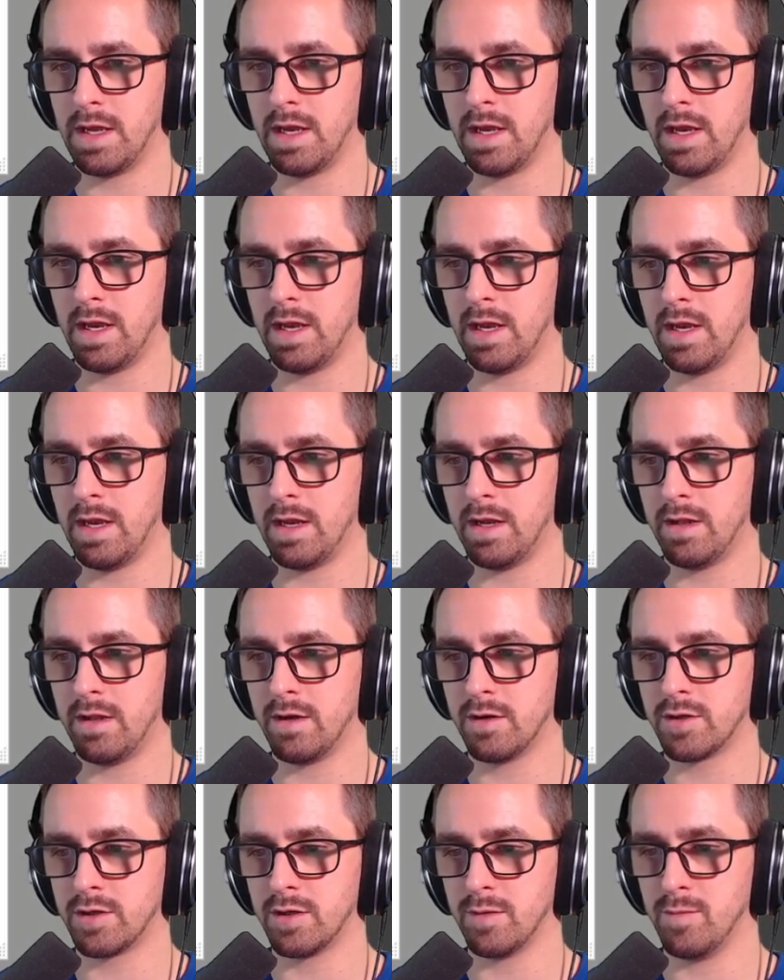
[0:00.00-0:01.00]
and
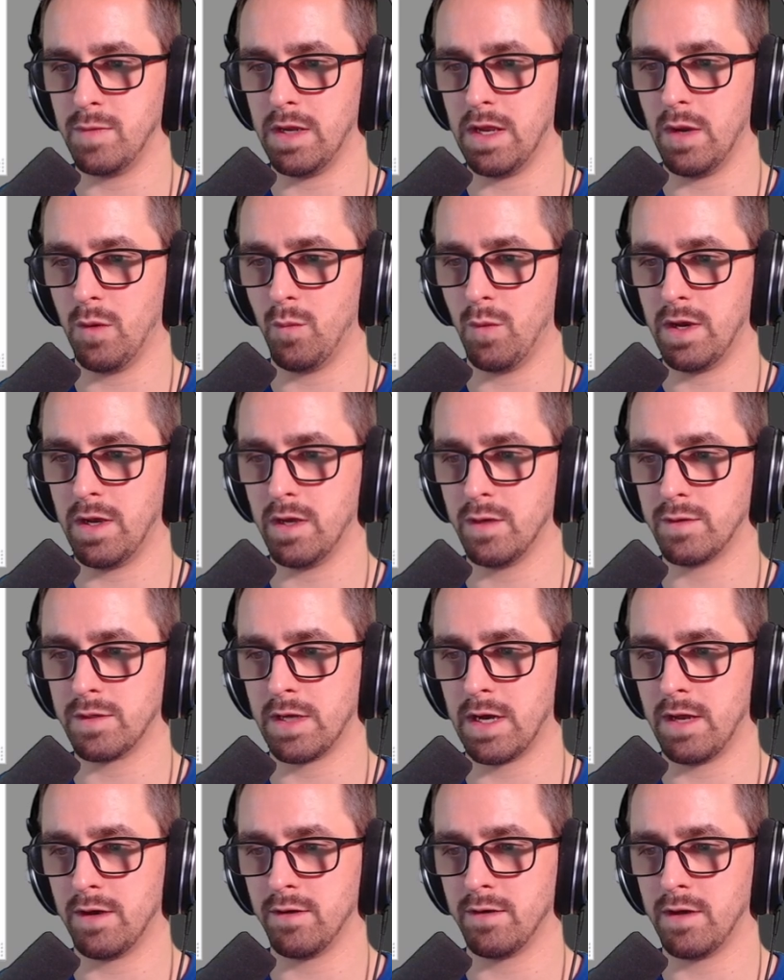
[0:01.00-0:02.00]
there should be a window
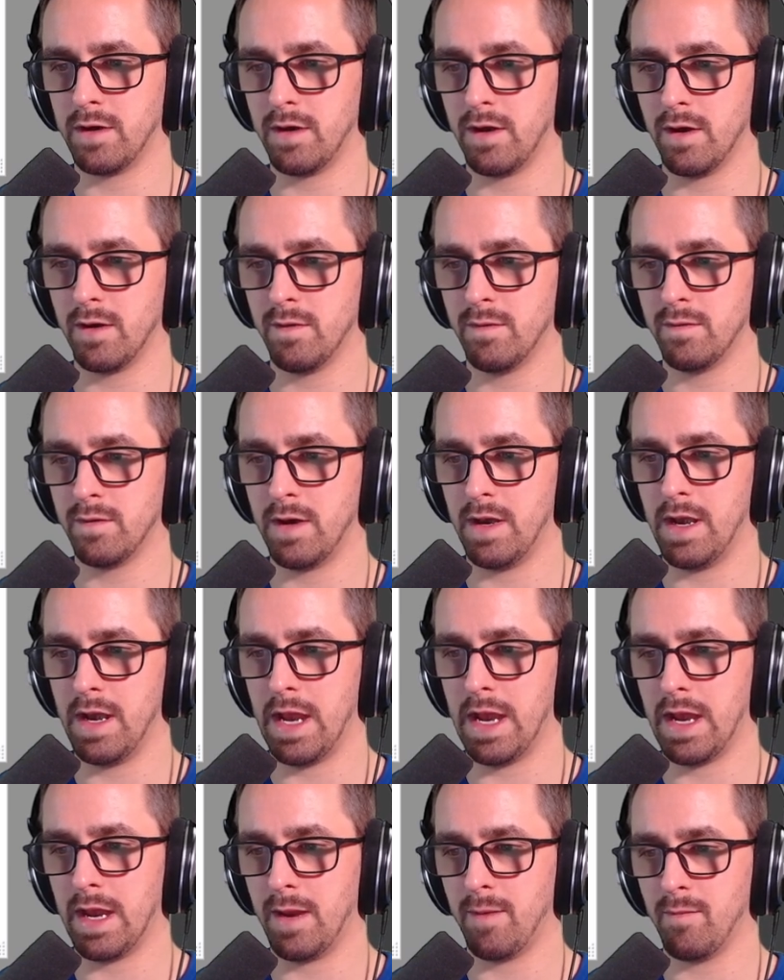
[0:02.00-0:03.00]
title. Here you go.
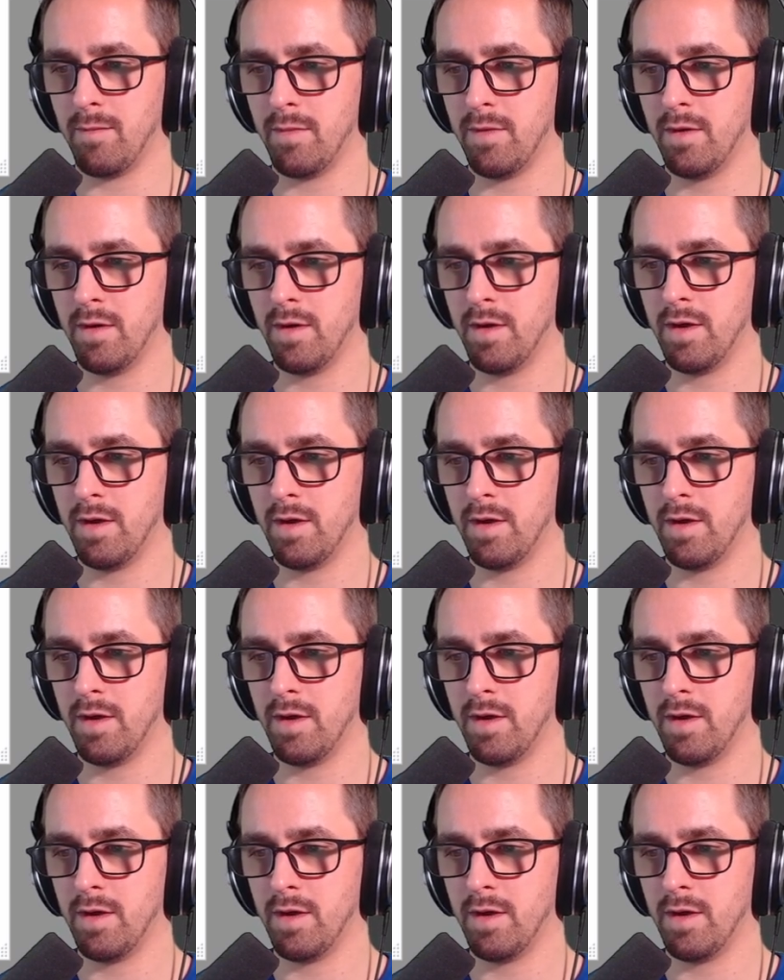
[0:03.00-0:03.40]
Name.